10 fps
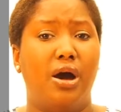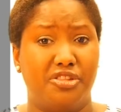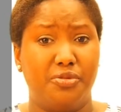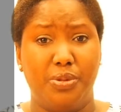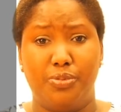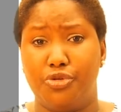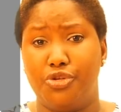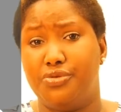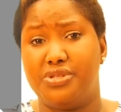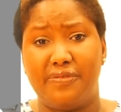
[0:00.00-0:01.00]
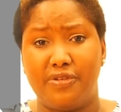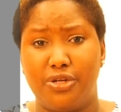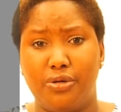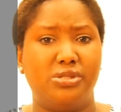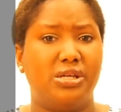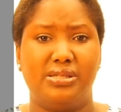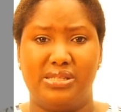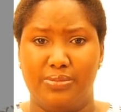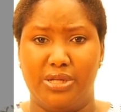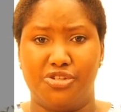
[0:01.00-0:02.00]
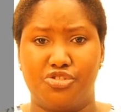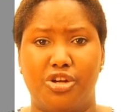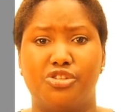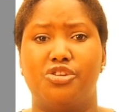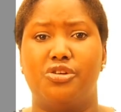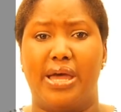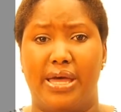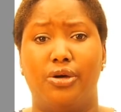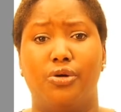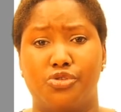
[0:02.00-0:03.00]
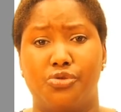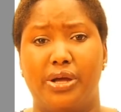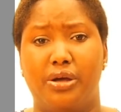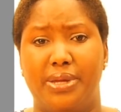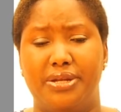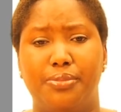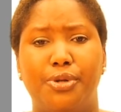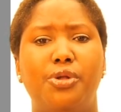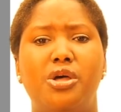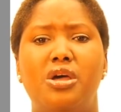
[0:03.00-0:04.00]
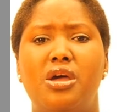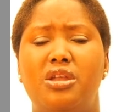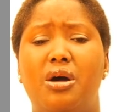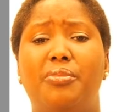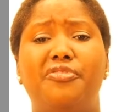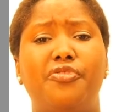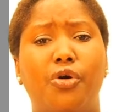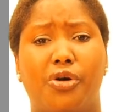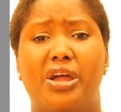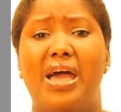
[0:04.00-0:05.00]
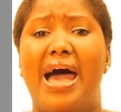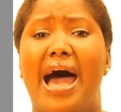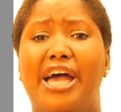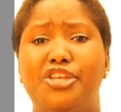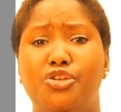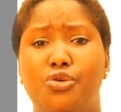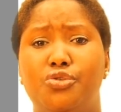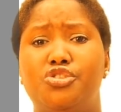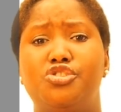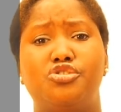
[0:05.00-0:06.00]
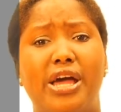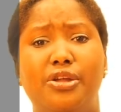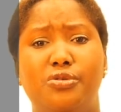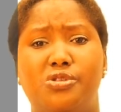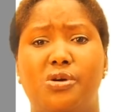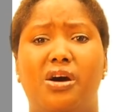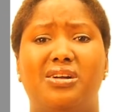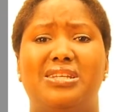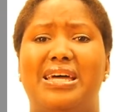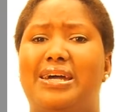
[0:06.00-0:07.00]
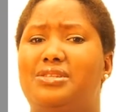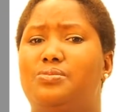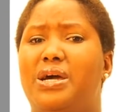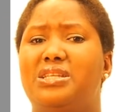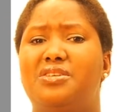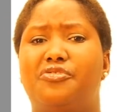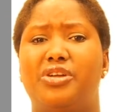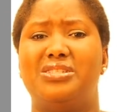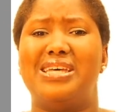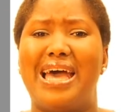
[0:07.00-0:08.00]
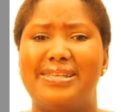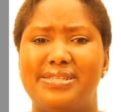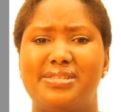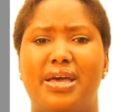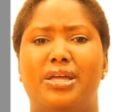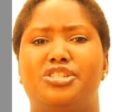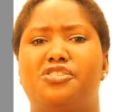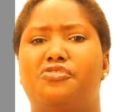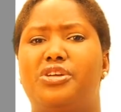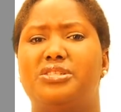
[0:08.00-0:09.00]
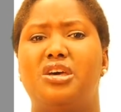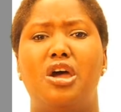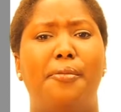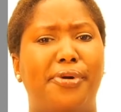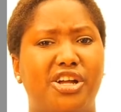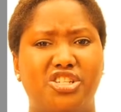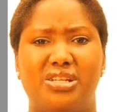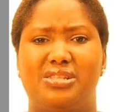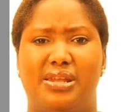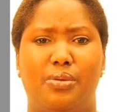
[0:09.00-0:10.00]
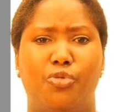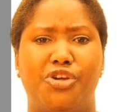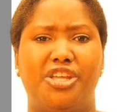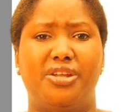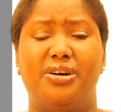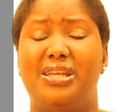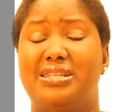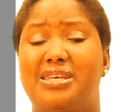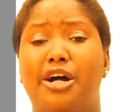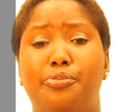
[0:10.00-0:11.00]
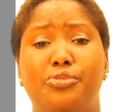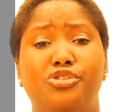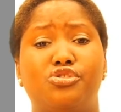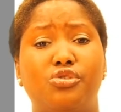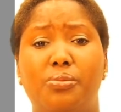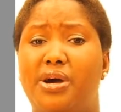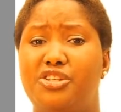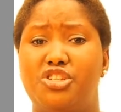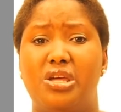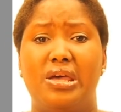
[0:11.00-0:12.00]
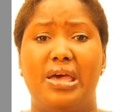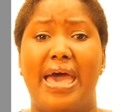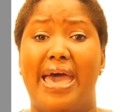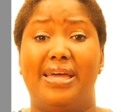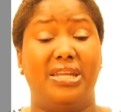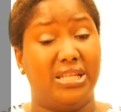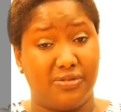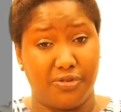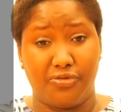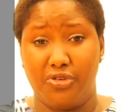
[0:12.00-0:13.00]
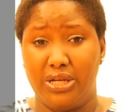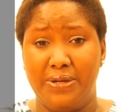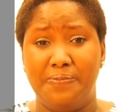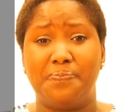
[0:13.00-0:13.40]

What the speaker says: Other people use Evernote, similar structure and also recommendable. Number 4, I use Trello to organize my different tasks and different projects that I'm working on. It's helped me so much, and it's for free.